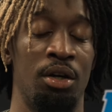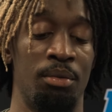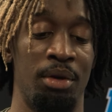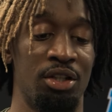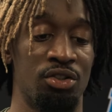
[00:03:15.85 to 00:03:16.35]

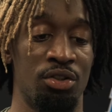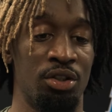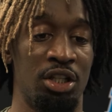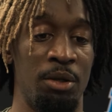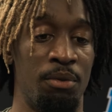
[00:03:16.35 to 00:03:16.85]
make sure to
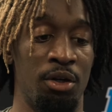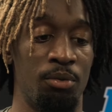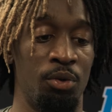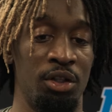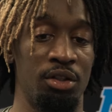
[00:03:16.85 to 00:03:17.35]
keep up
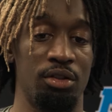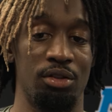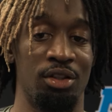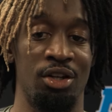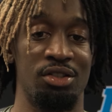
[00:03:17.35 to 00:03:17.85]
with
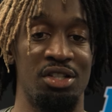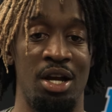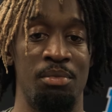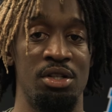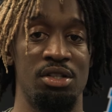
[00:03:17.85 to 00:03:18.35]
their
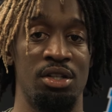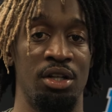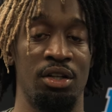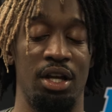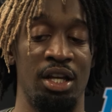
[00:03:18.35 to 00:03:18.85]
assignments
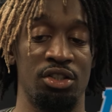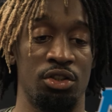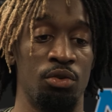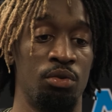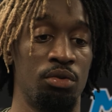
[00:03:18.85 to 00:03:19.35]
and
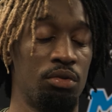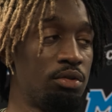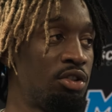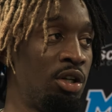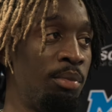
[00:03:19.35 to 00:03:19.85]
executing
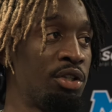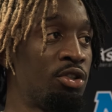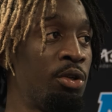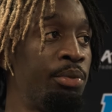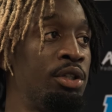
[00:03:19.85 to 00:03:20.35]
to the best
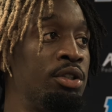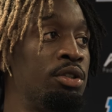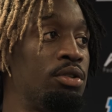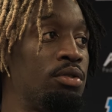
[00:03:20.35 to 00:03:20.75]
of their ability.